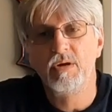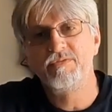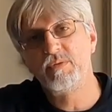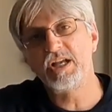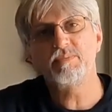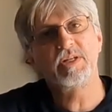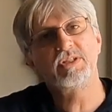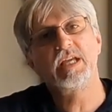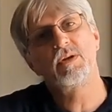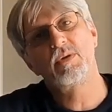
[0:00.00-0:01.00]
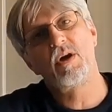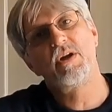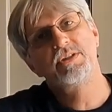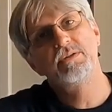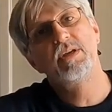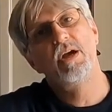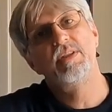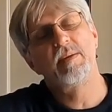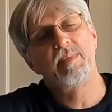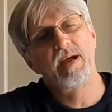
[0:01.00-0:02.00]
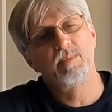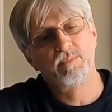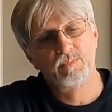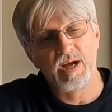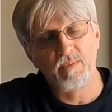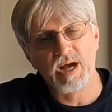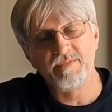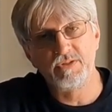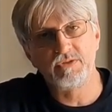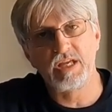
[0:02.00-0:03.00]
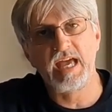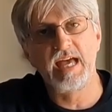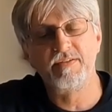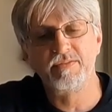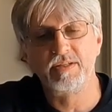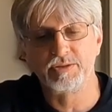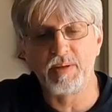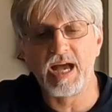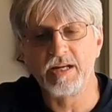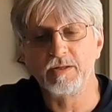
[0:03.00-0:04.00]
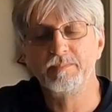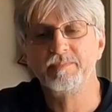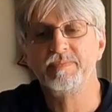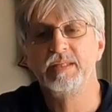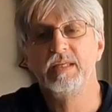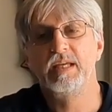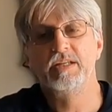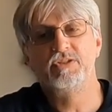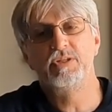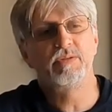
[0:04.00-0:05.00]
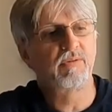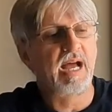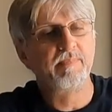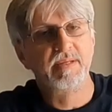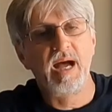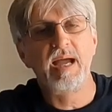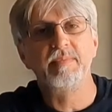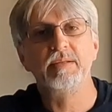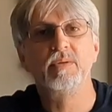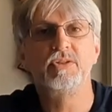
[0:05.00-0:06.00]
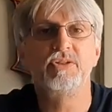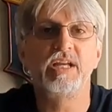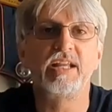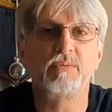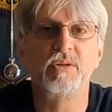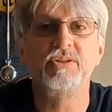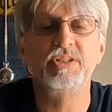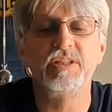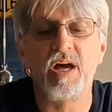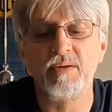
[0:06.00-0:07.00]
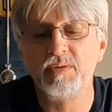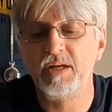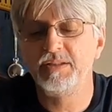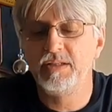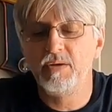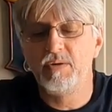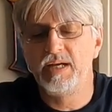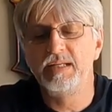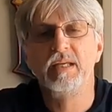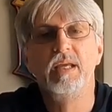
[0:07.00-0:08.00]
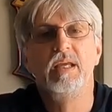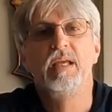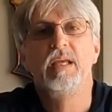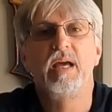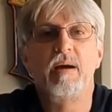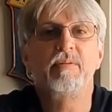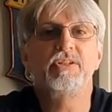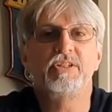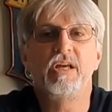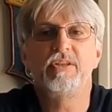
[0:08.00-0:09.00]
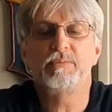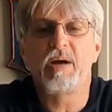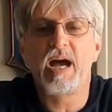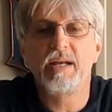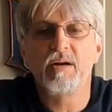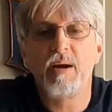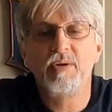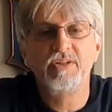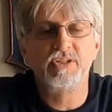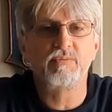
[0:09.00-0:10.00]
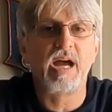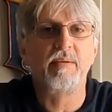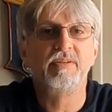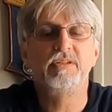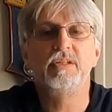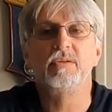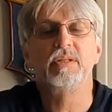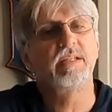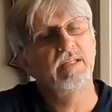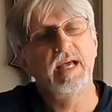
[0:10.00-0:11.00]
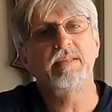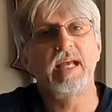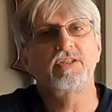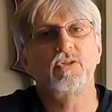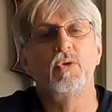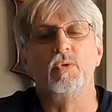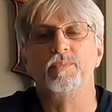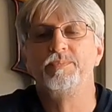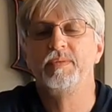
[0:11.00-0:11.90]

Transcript: well, if you watch my channel at all, you know that my, my wife used to have a spider and she would ride behind me. Well, she got to where she thought, well, you know what? I'm going to sell the spider. I want to just ride with you. And, that's cool.